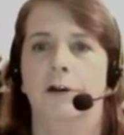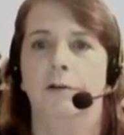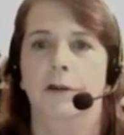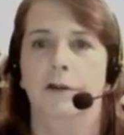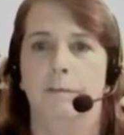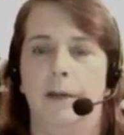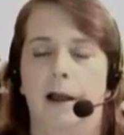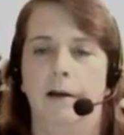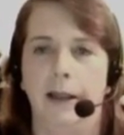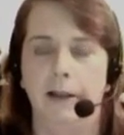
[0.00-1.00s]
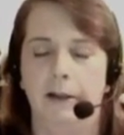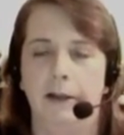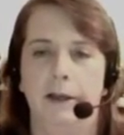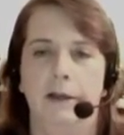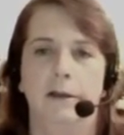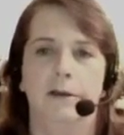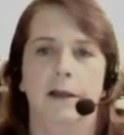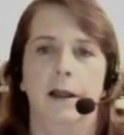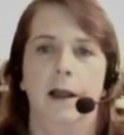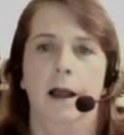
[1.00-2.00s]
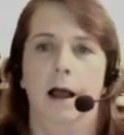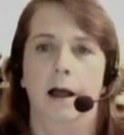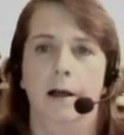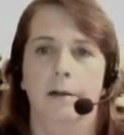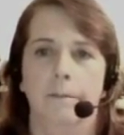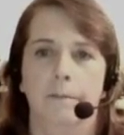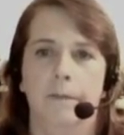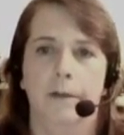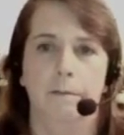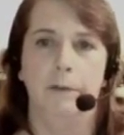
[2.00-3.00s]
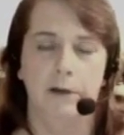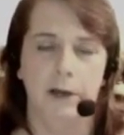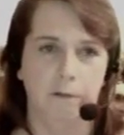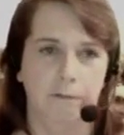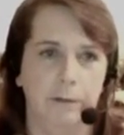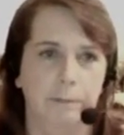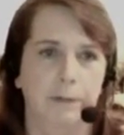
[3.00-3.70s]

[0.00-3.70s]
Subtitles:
It was about aliens coming to take over the